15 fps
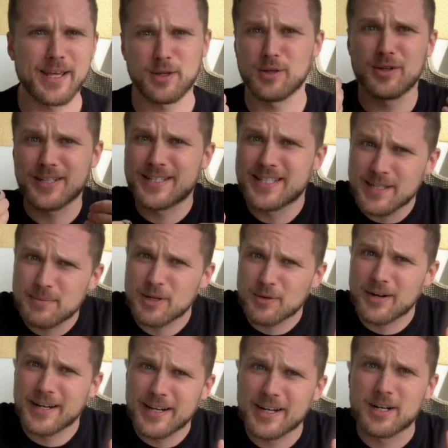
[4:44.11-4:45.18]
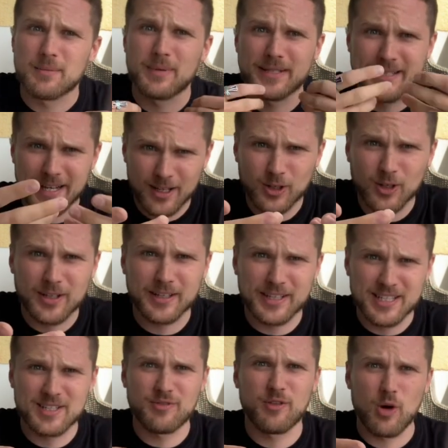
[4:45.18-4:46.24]
You can see me right here, but take a look at
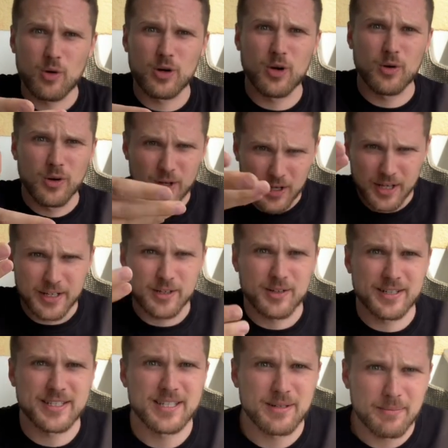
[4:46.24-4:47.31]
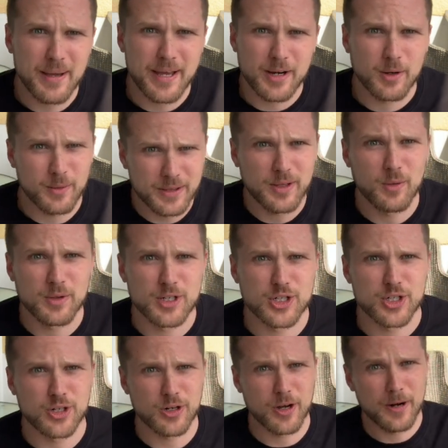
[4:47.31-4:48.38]
this photo, and you can see better without the
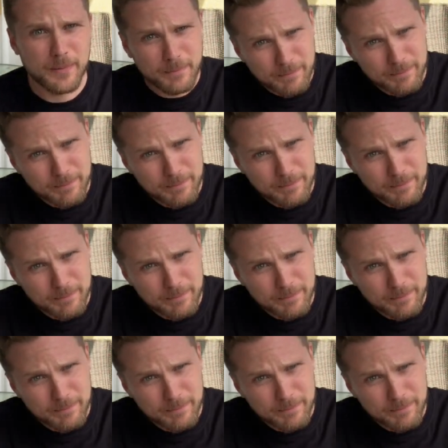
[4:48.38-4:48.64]
shirt on.